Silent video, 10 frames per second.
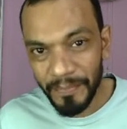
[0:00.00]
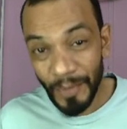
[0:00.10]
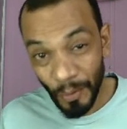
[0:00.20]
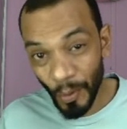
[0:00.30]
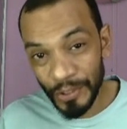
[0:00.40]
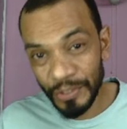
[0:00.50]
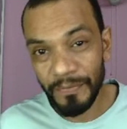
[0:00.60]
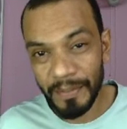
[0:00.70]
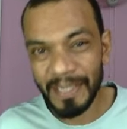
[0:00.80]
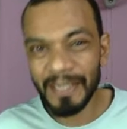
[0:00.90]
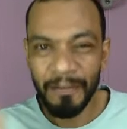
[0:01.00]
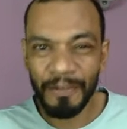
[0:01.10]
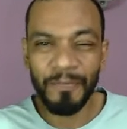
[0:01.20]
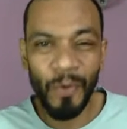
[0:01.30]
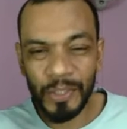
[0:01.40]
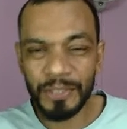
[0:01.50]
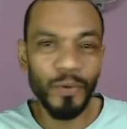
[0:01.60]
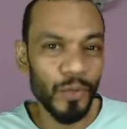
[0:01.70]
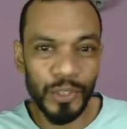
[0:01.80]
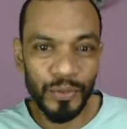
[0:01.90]
voice of women, we focus
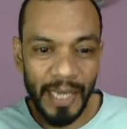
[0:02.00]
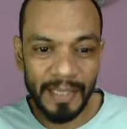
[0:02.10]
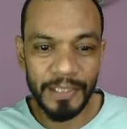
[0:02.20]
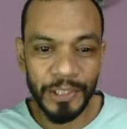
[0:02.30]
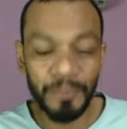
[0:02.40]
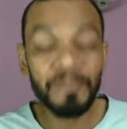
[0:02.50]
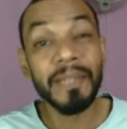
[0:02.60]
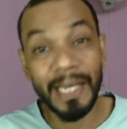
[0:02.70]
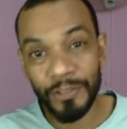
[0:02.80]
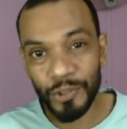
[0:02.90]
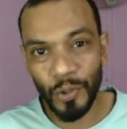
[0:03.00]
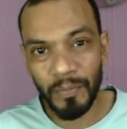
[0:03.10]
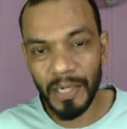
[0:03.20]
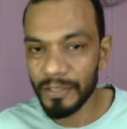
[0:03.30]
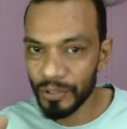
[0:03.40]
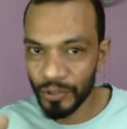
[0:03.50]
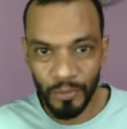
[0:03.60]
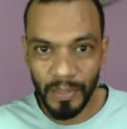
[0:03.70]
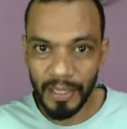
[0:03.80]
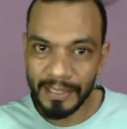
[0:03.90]
more into that issue. And
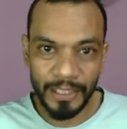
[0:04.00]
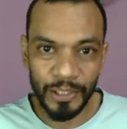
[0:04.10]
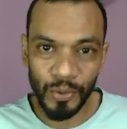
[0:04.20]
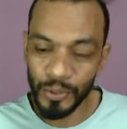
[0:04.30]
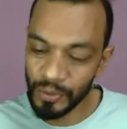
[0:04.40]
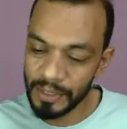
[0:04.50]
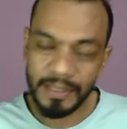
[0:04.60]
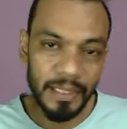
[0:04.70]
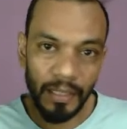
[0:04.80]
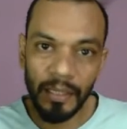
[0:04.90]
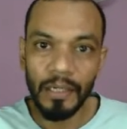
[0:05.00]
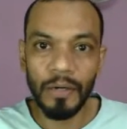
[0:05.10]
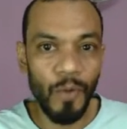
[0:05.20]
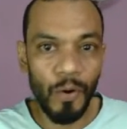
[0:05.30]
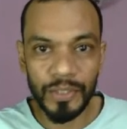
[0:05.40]
trauma, as I told you, this girl walks